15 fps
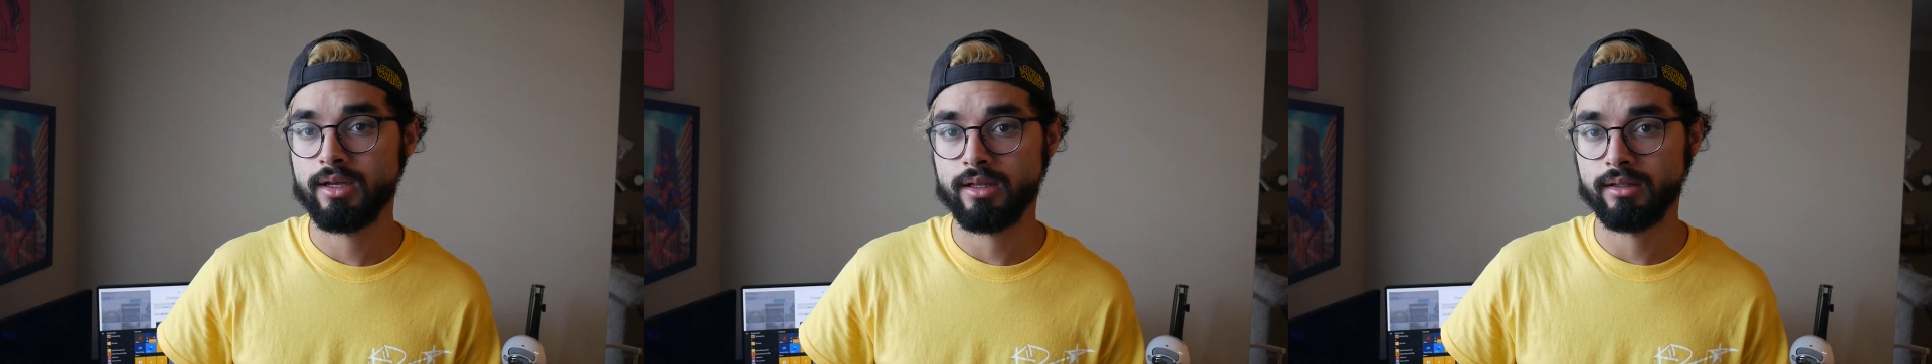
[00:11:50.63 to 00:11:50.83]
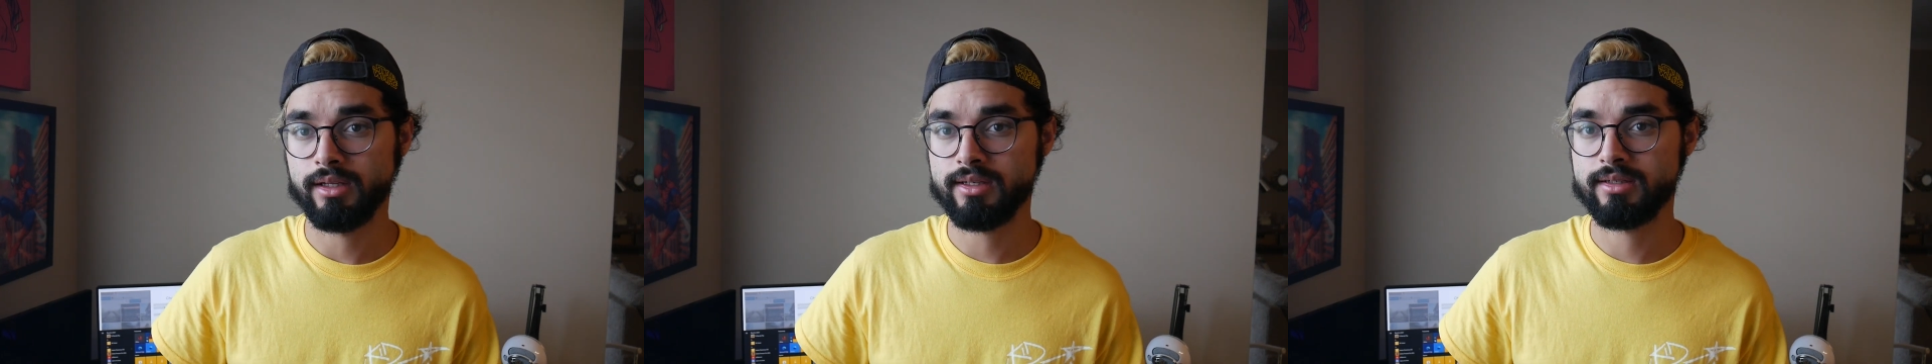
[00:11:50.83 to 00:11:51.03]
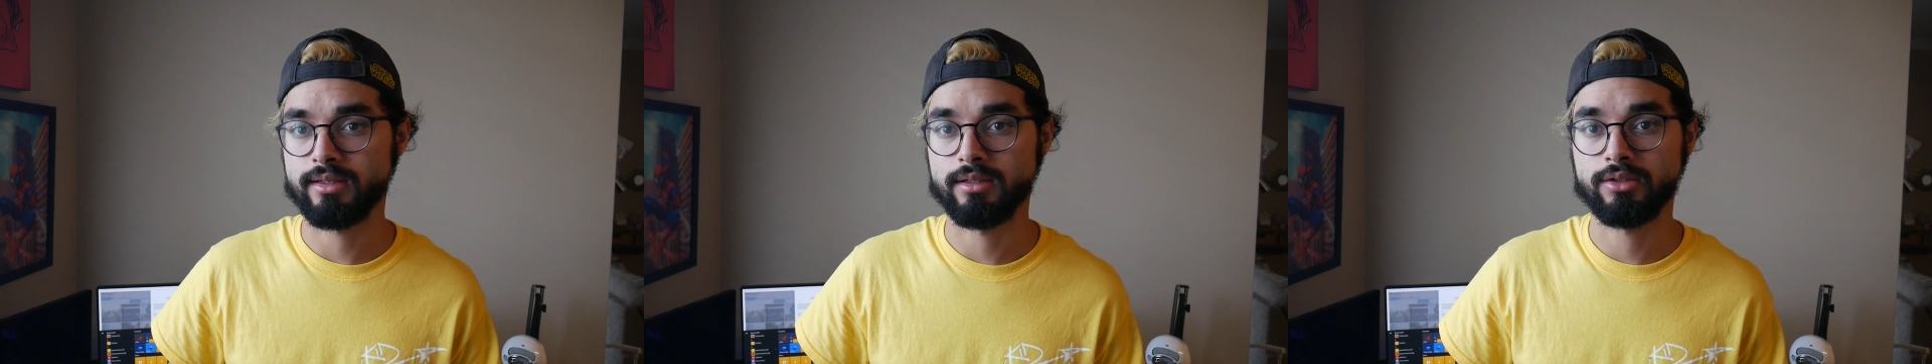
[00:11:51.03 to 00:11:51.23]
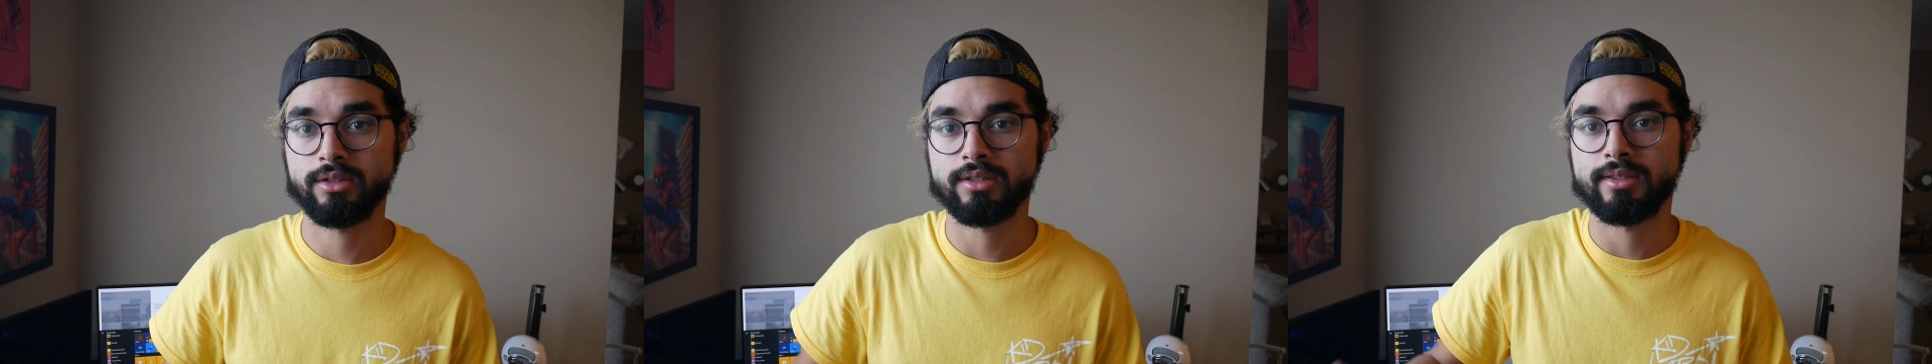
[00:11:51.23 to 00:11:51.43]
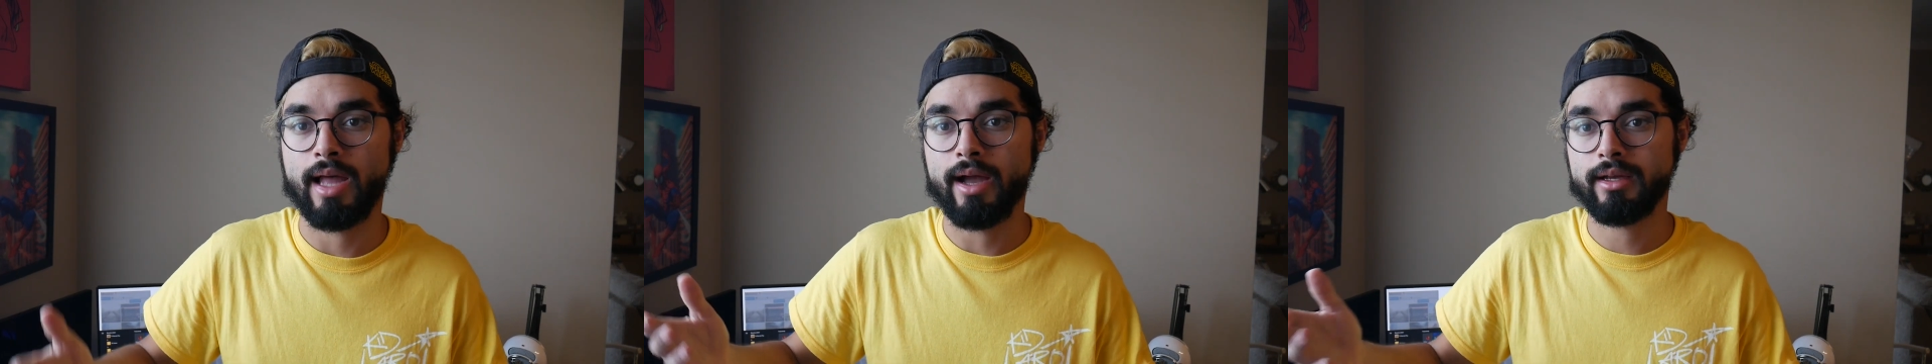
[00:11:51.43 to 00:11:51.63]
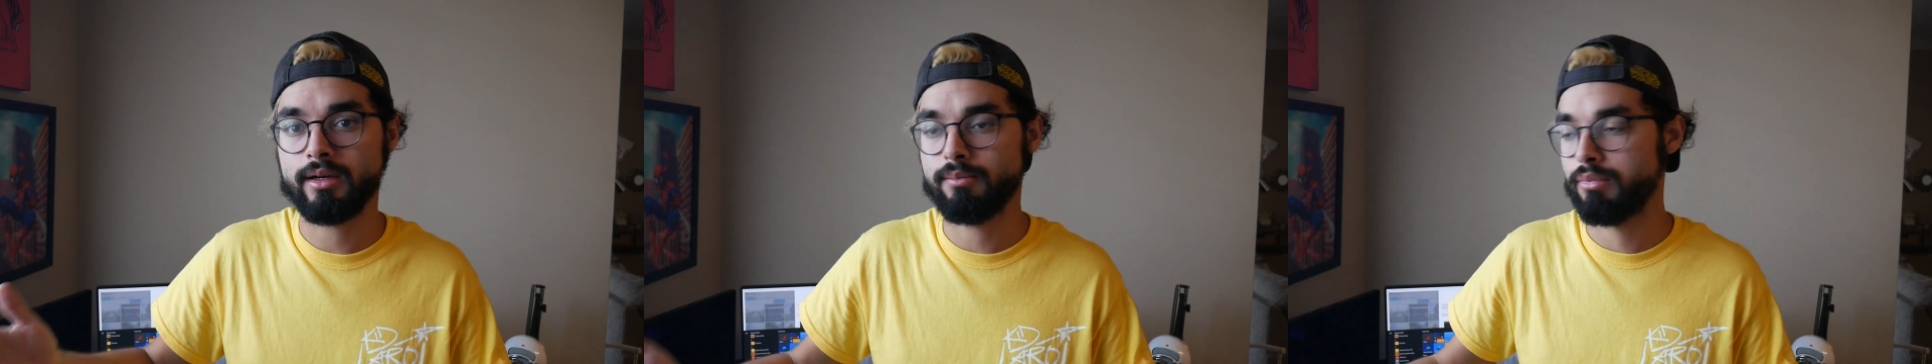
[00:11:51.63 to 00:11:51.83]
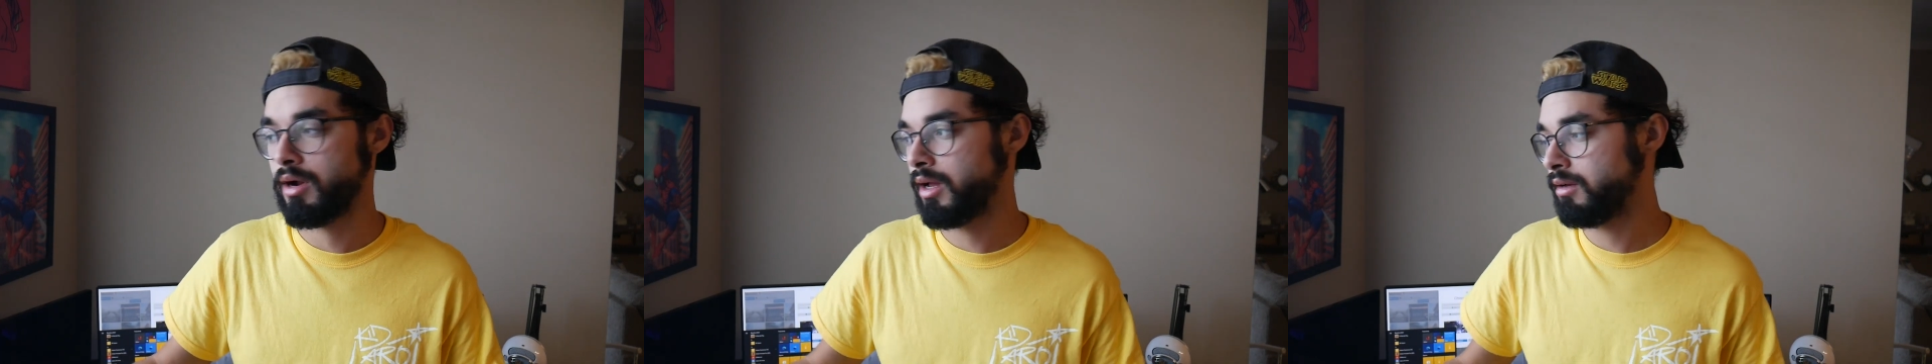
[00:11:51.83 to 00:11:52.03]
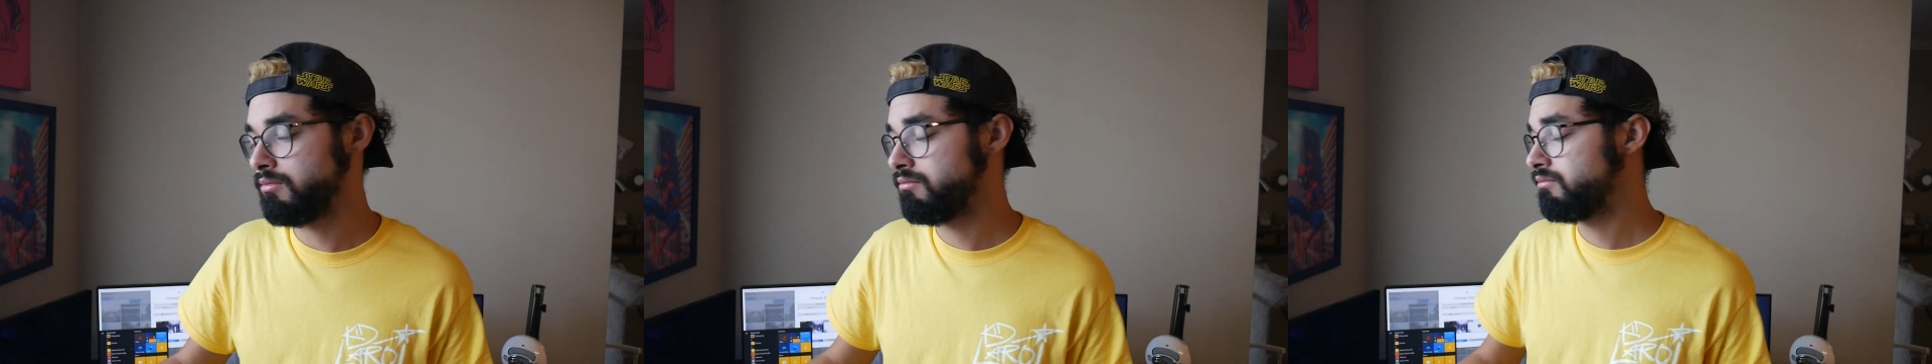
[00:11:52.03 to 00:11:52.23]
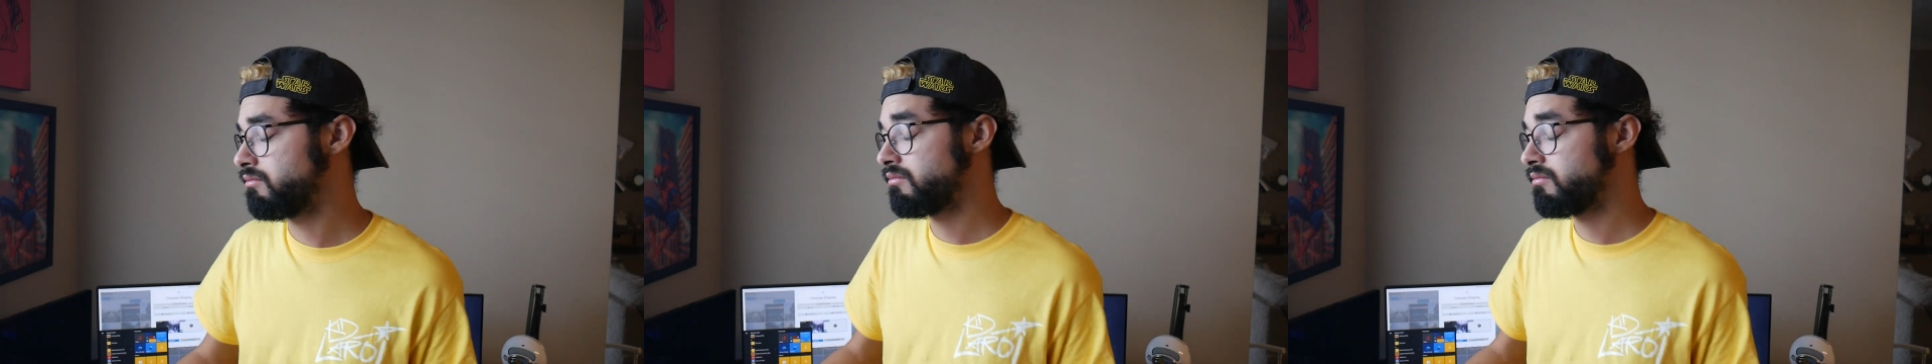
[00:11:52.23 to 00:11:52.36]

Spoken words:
listen, just stack your bread